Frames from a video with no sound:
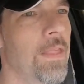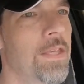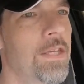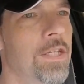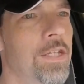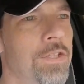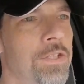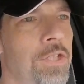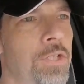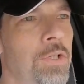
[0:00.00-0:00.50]

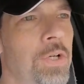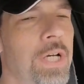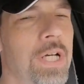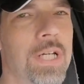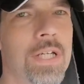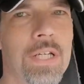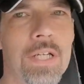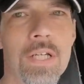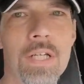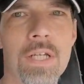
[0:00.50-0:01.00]
Yeah,
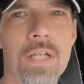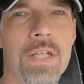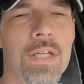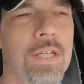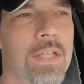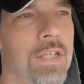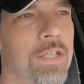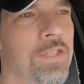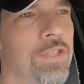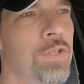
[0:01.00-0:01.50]

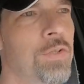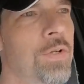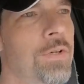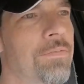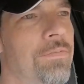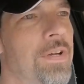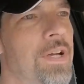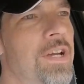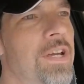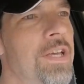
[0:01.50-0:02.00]
do a
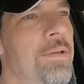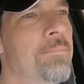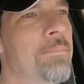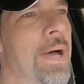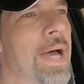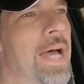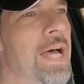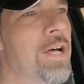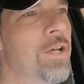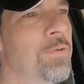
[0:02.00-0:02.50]
very
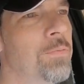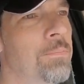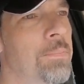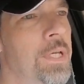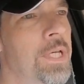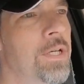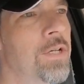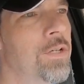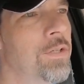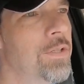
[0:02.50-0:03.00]
mild
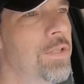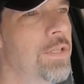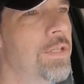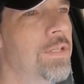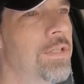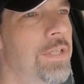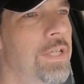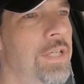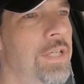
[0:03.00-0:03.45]
build, you